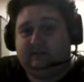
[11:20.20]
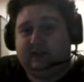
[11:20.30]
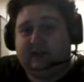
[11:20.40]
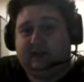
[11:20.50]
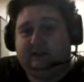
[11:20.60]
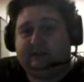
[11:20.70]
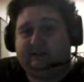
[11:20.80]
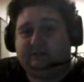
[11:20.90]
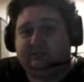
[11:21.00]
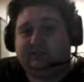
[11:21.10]
and
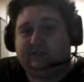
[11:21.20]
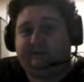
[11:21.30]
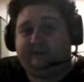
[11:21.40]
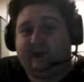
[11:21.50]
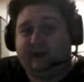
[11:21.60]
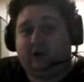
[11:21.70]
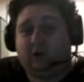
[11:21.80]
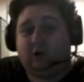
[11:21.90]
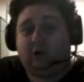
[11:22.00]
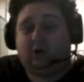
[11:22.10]
this will solidify
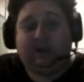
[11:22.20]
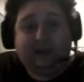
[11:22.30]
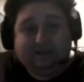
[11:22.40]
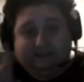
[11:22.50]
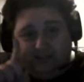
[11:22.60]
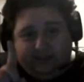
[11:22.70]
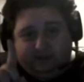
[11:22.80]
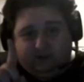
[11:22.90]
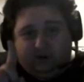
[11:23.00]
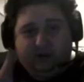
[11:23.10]
her, not
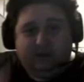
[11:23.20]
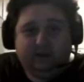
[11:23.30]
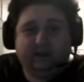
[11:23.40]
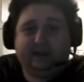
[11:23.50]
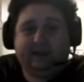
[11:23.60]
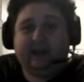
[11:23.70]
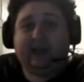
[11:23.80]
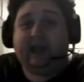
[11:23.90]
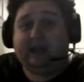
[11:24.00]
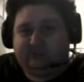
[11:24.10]
Sandra,
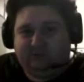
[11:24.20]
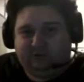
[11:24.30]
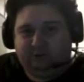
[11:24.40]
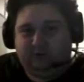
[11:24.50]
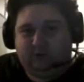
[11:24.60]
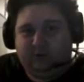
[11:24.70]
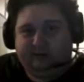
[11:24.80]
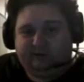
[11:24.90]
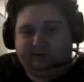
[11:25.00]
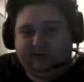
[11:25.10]
as the true Queen
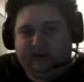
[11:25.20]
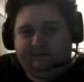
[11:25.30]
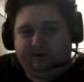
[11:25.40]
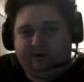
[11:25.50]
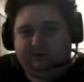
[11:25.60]
of Survivor.